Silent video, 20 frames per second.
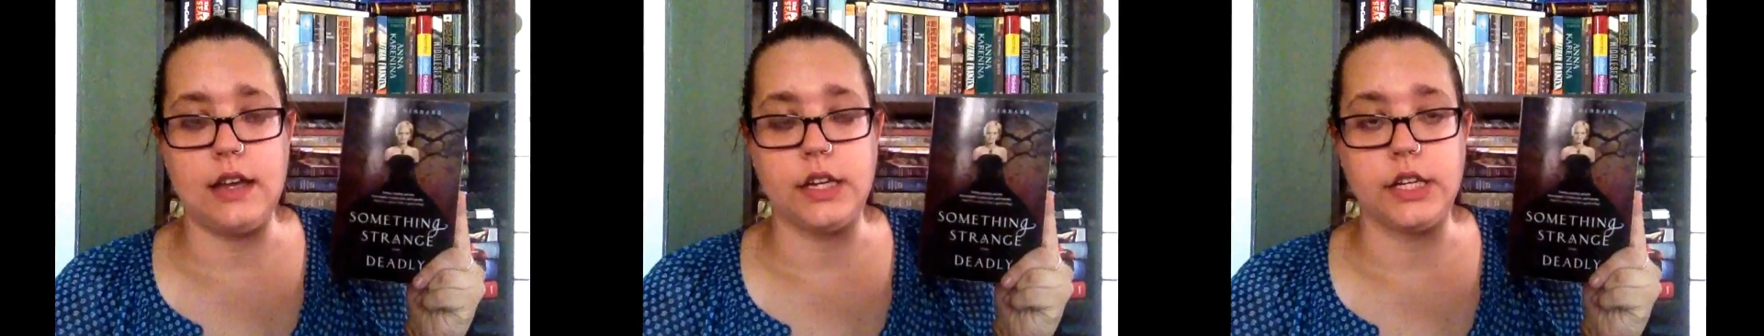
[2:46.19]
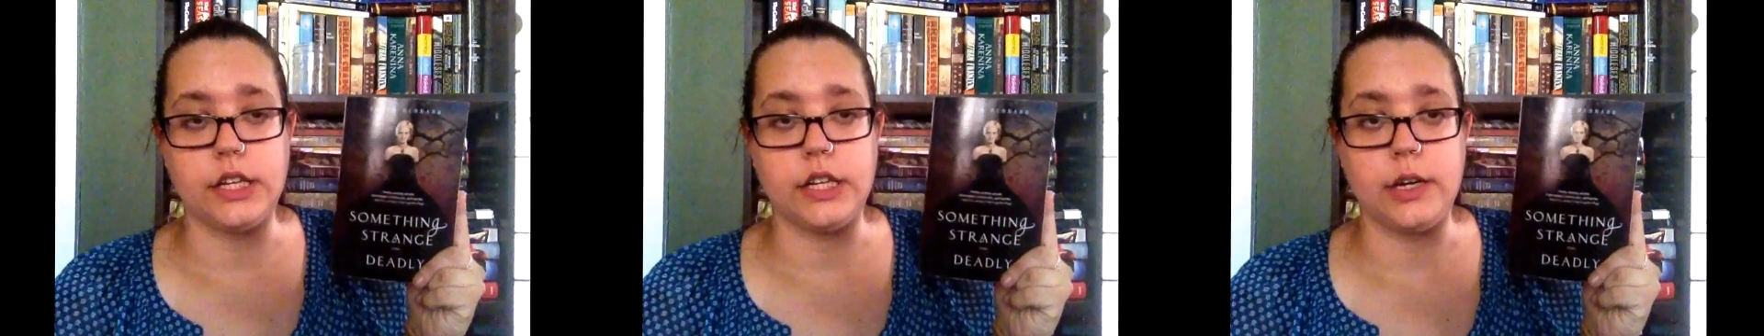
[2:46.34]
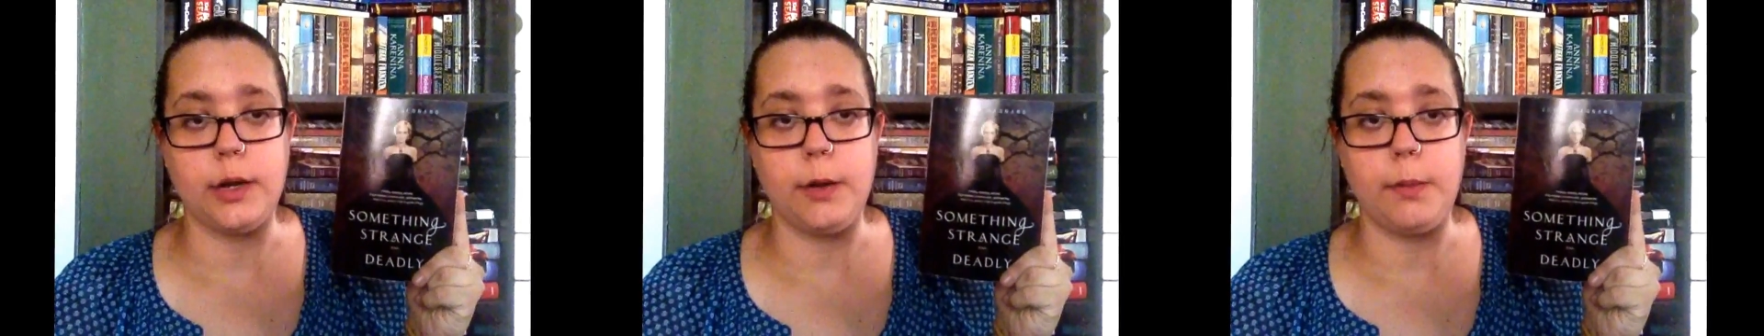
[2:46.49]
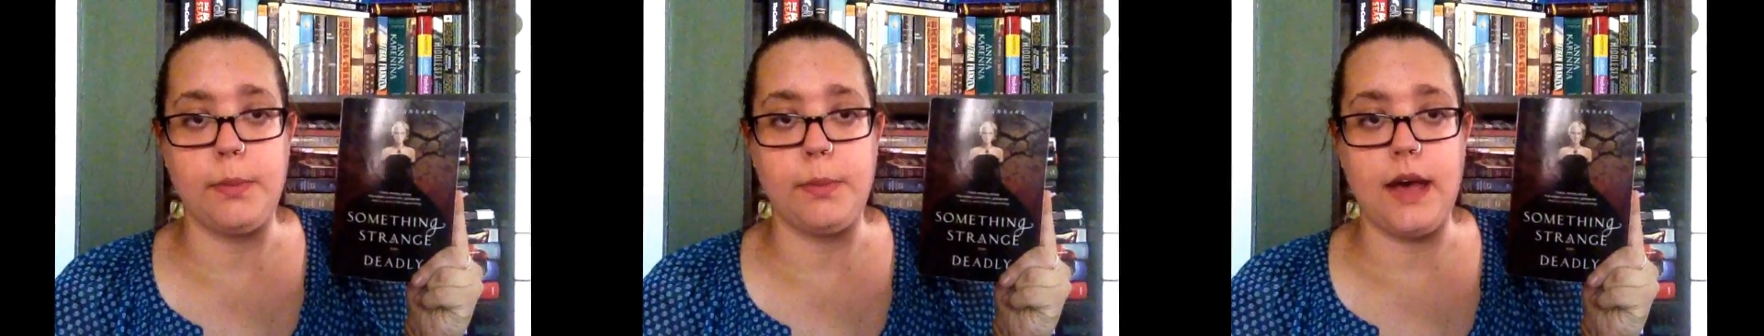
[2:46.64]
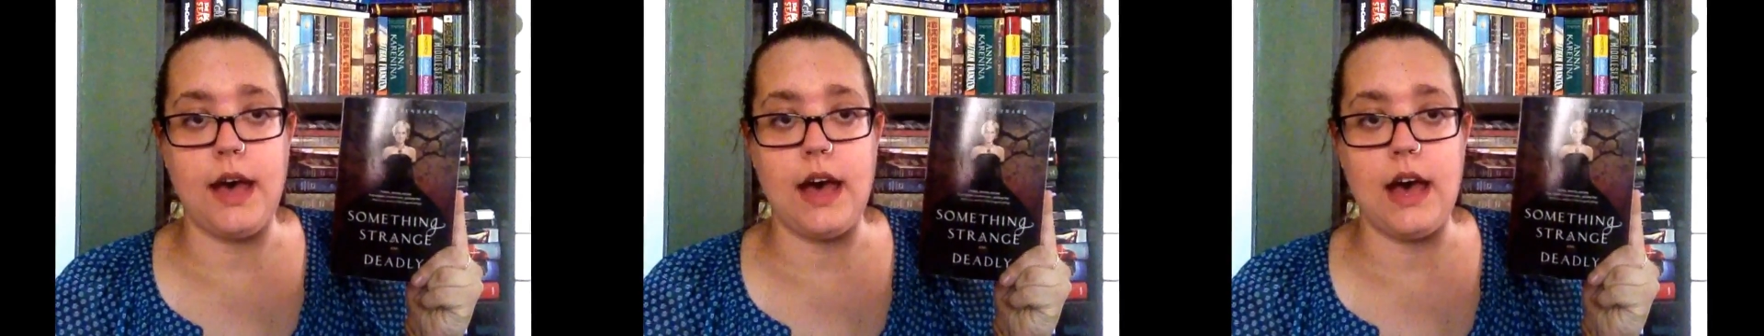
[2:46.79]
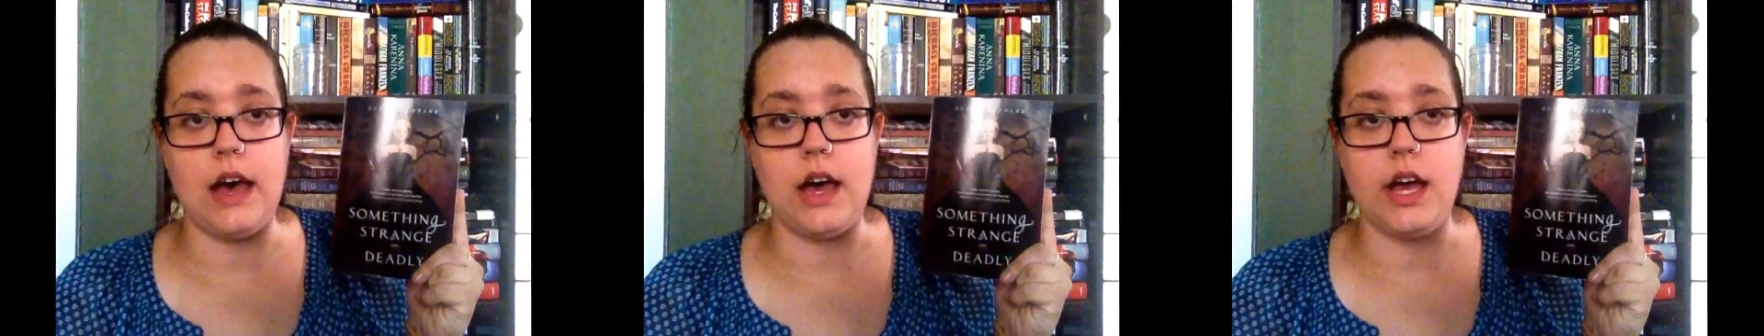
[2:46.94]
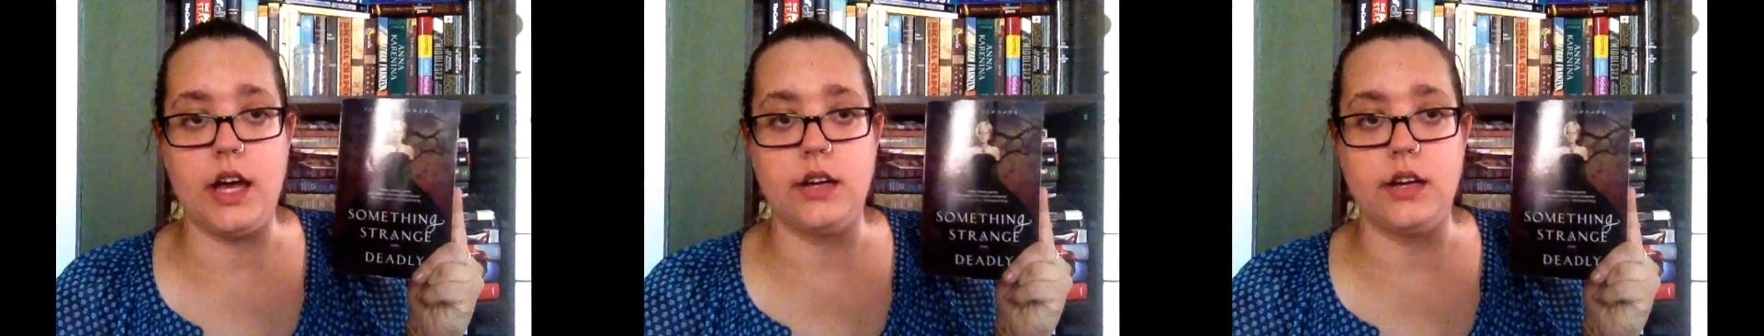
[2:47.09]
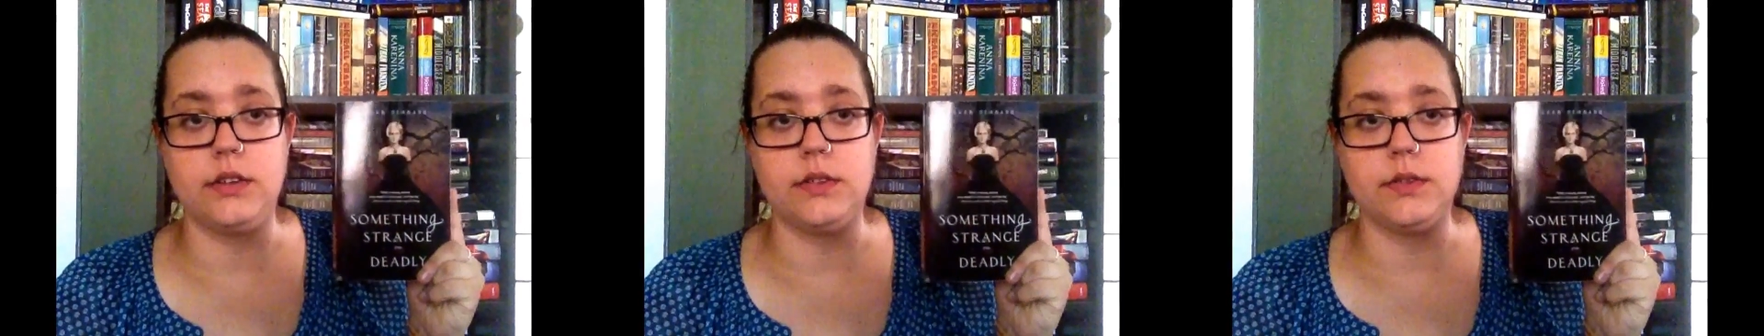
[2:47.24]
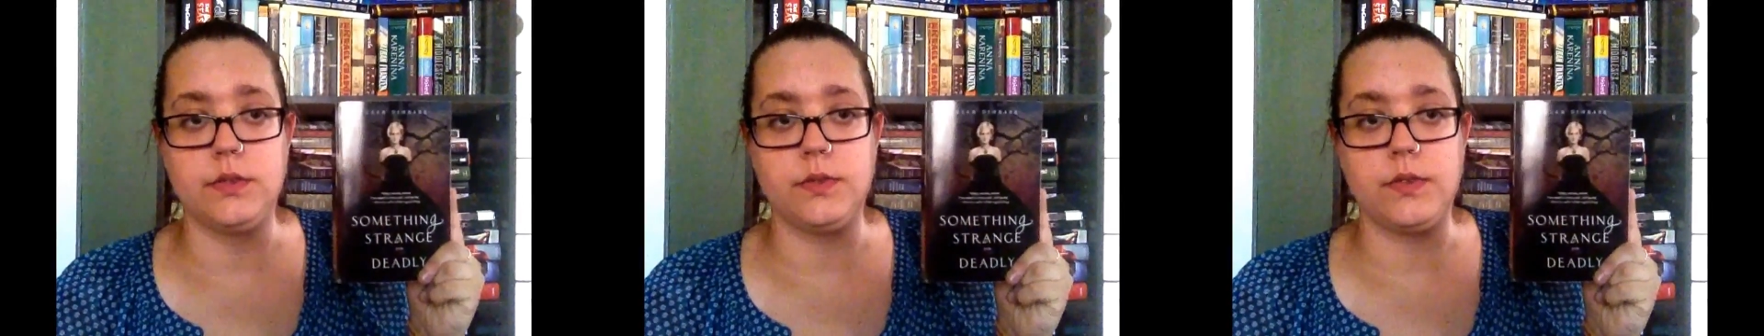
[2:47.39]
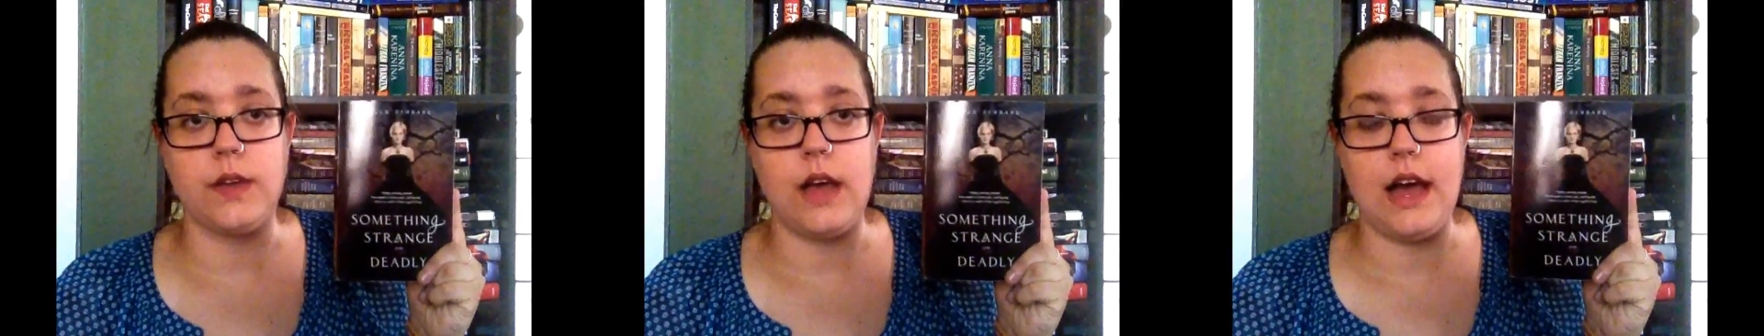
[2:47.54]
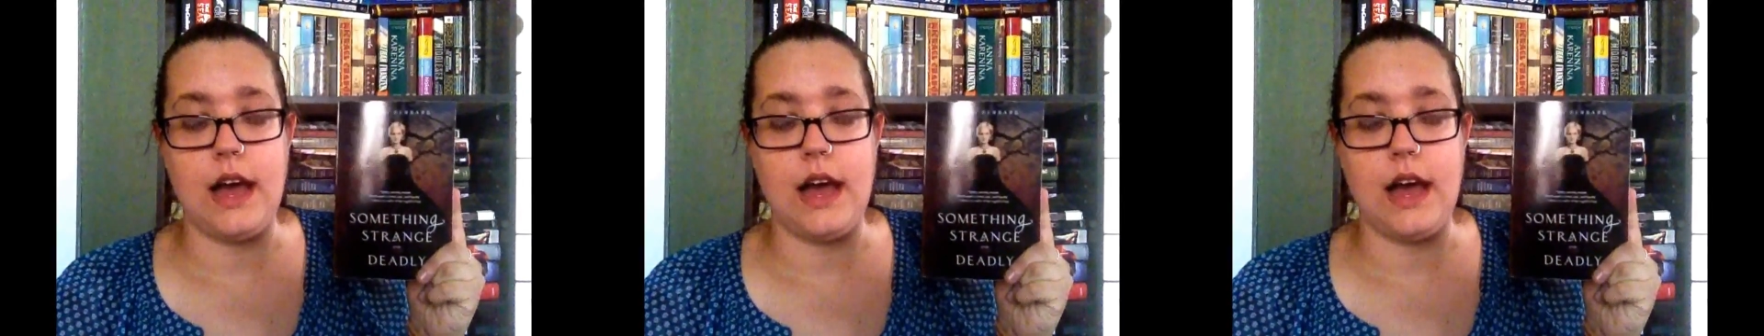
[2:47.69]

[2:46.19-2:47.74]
a group of